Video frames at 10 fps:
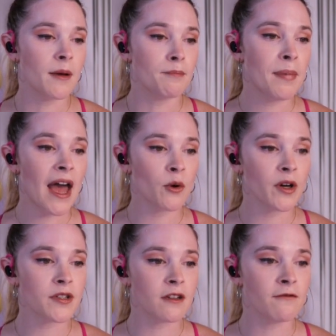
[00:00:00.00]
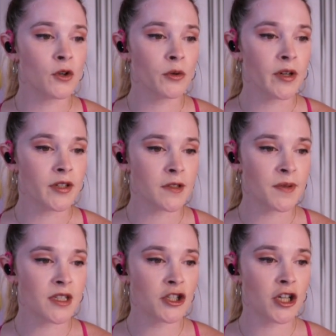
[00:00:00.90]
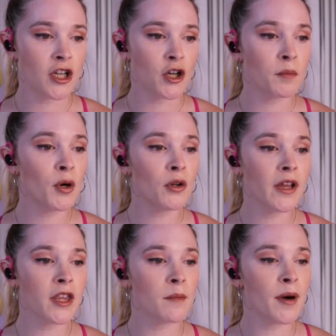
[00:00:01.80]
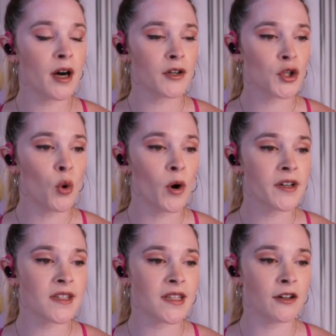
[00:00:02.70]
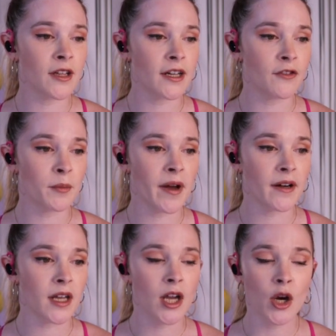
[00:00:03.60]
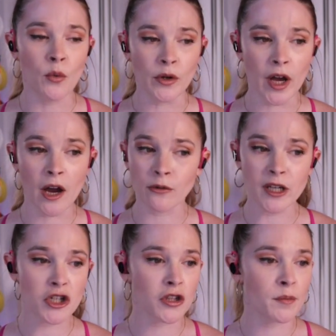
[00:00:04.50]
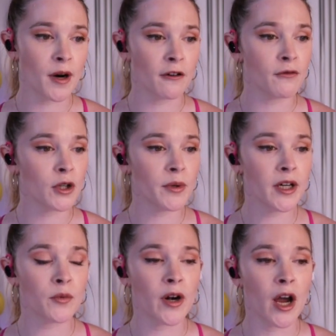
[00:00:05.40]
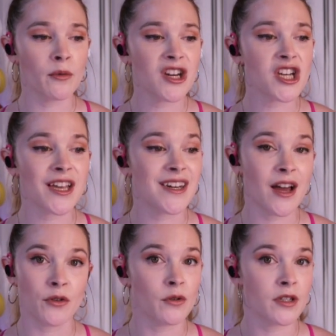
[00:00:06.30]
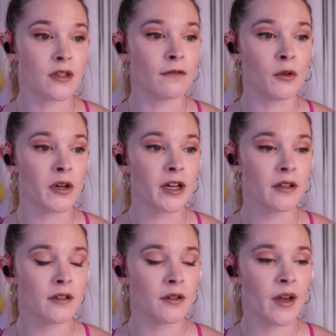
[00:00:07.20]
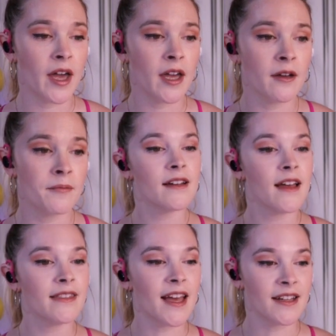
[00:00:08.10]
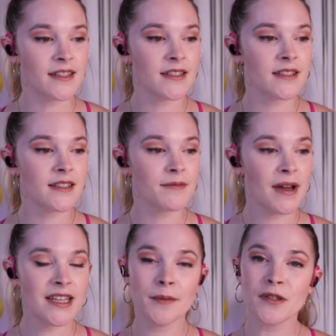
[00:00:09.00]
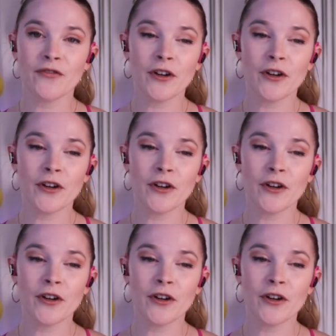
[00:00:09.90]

backwards and forwards position, you're pulling the bar towards the center line of your body. We're not reaching the bar forward. We're not reaching it down towards the floor, okay? That's my tips for